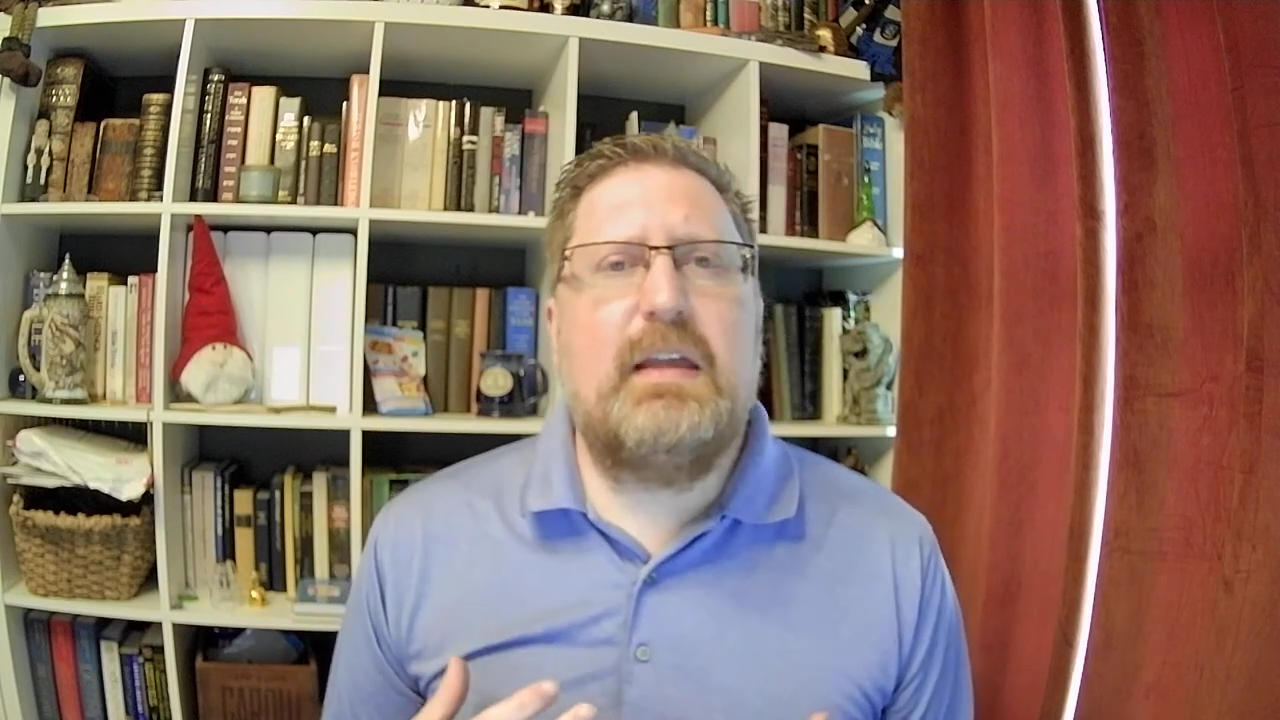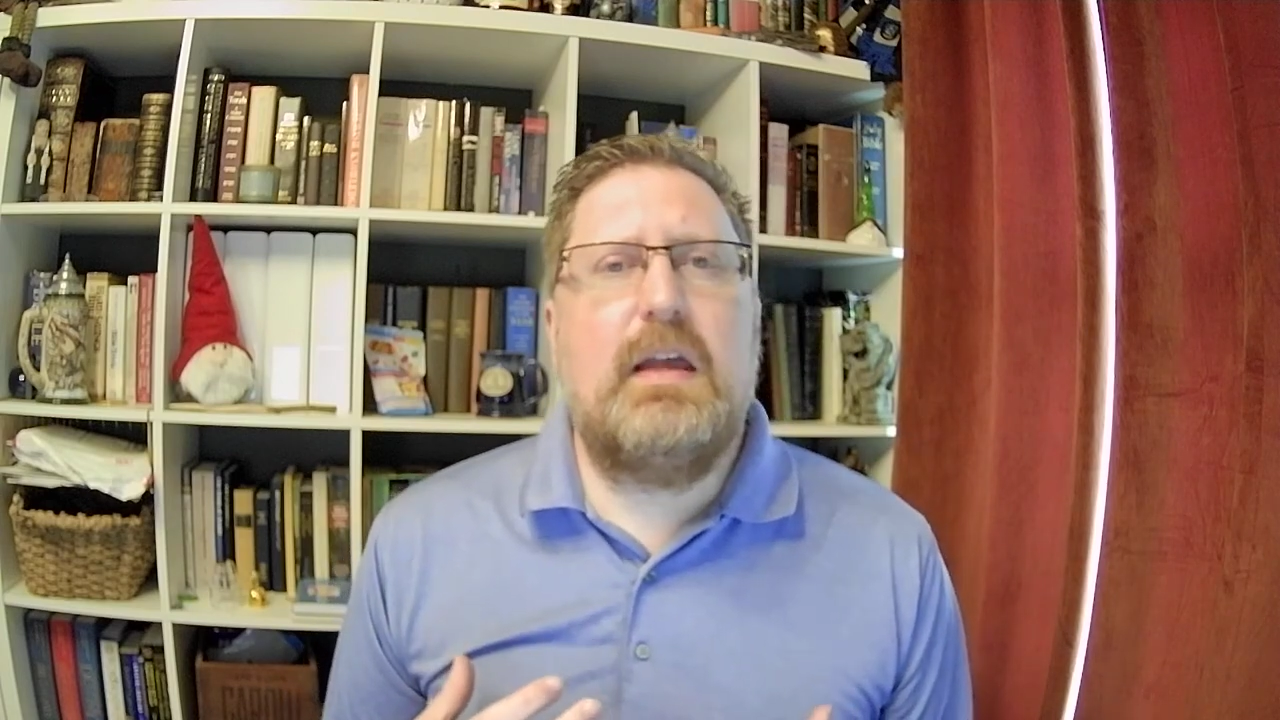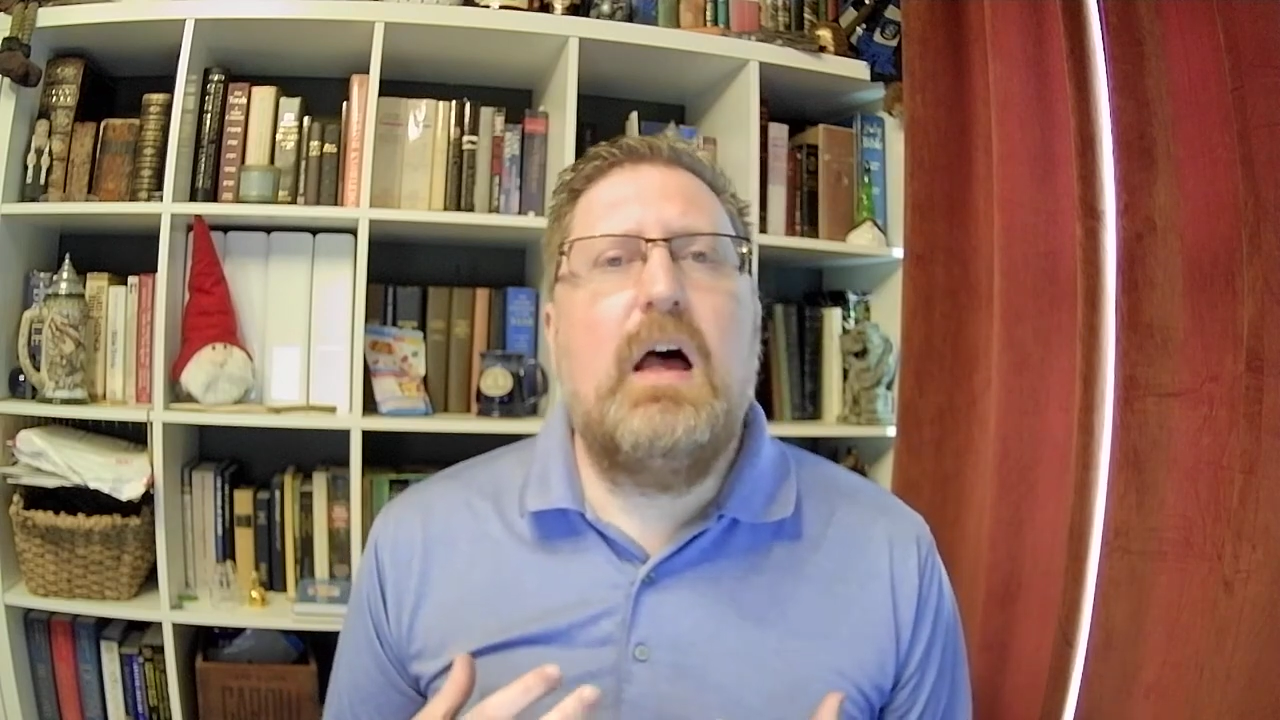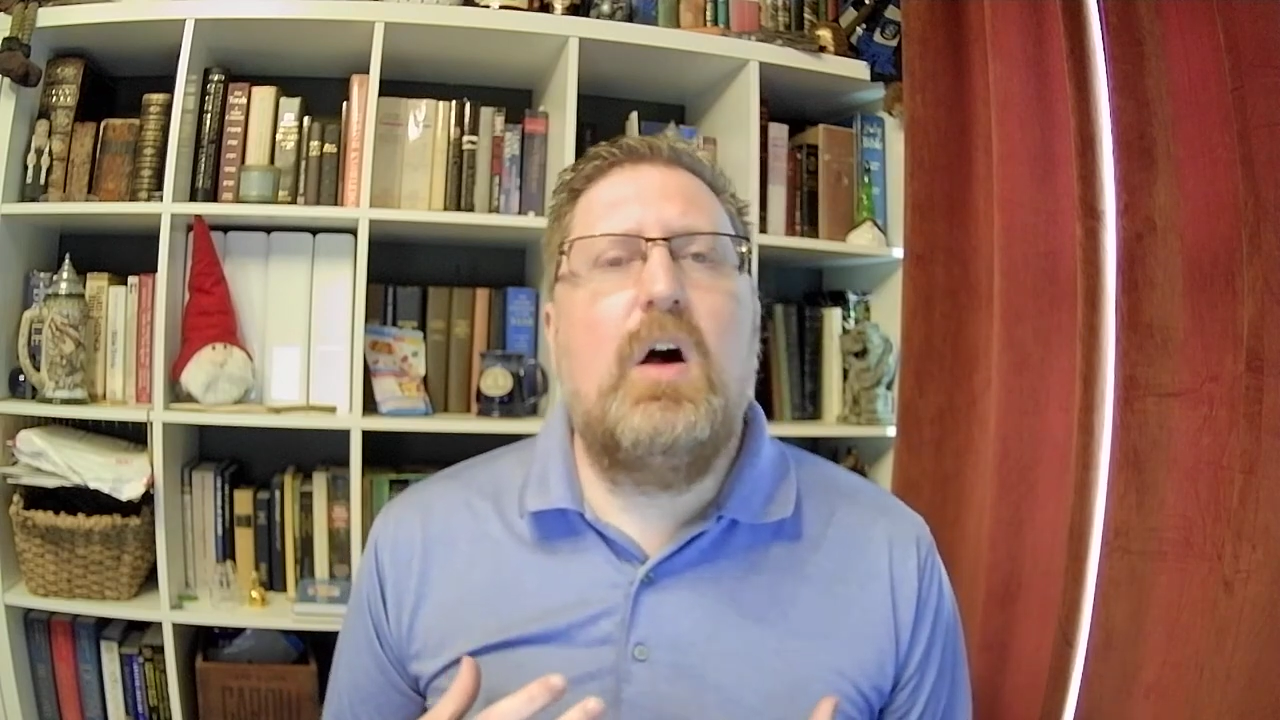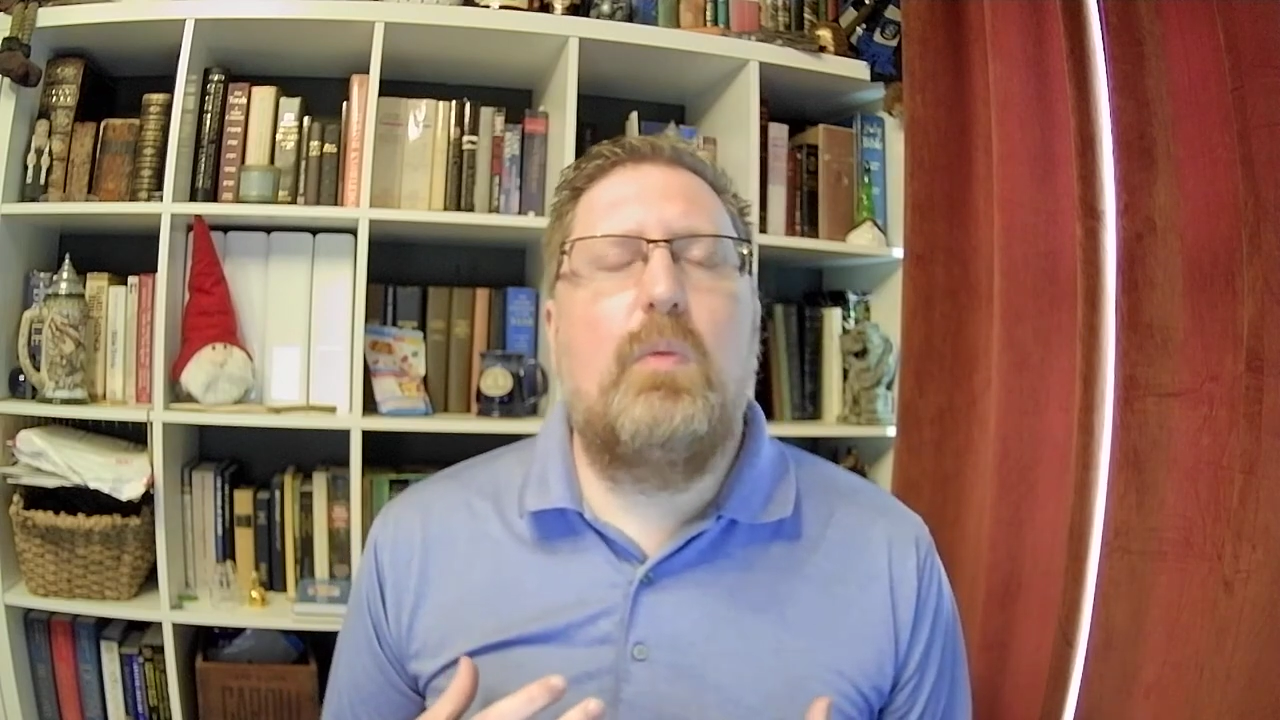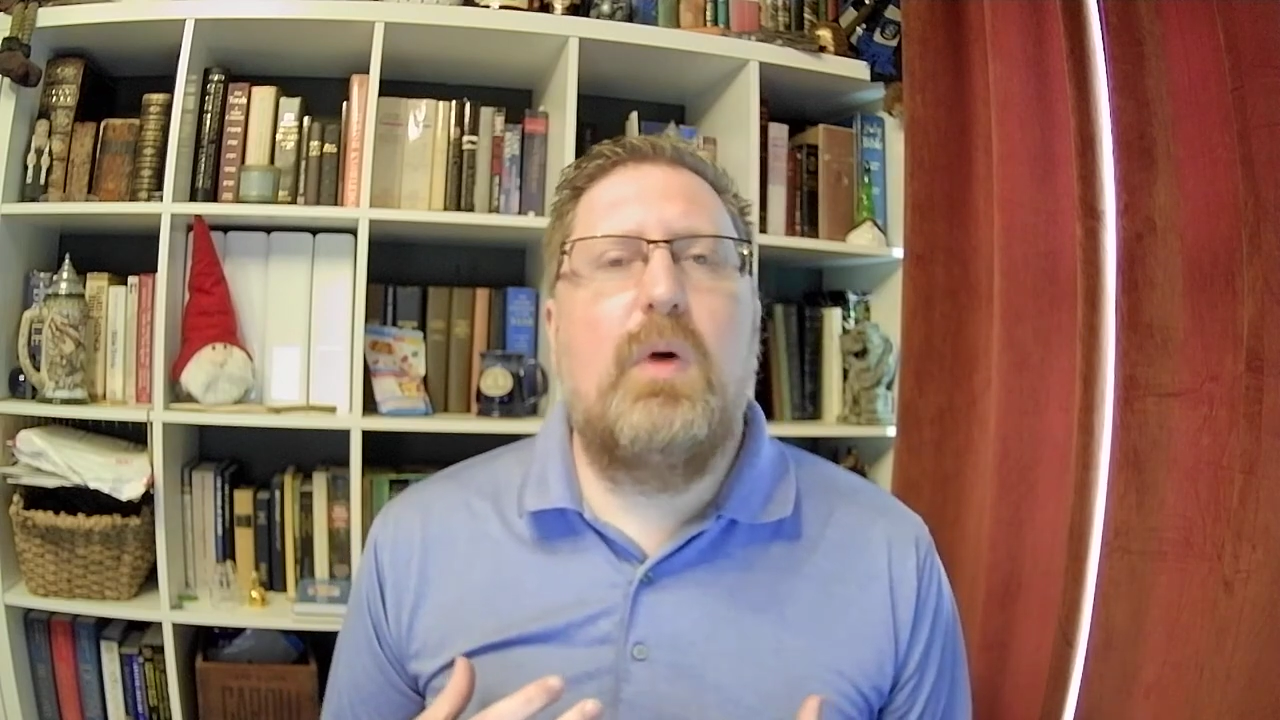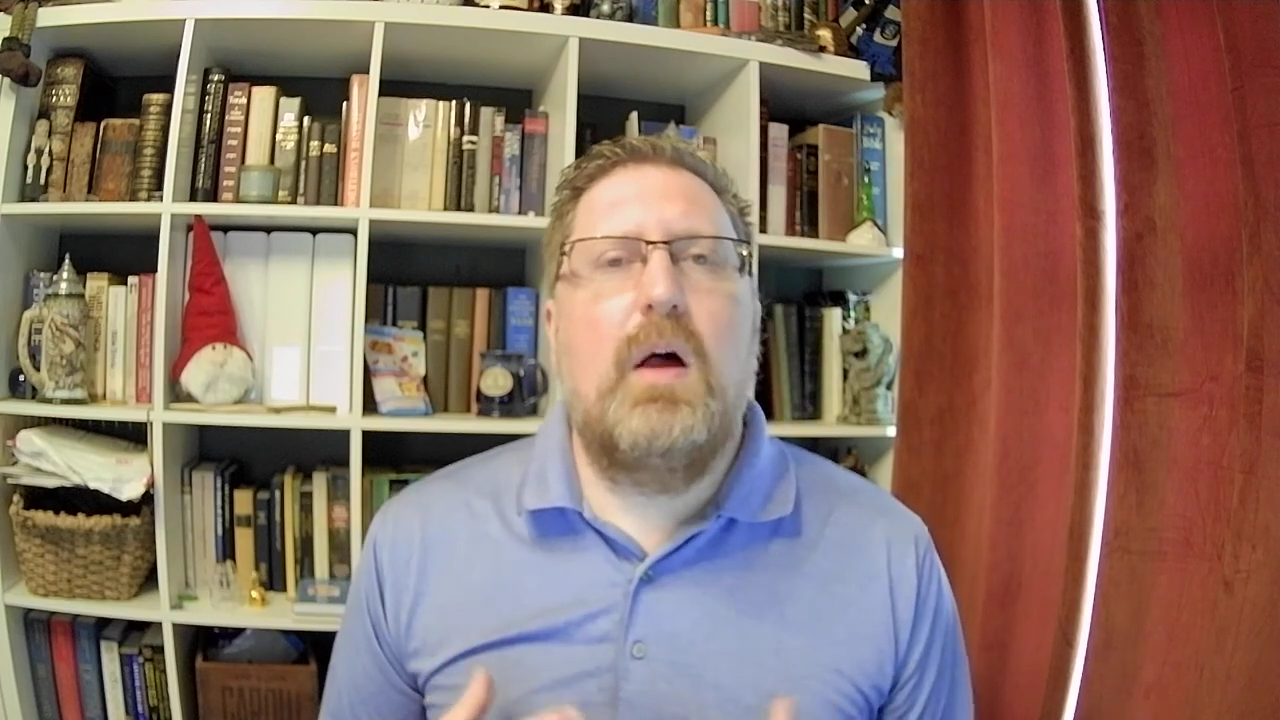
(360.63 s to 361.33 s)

help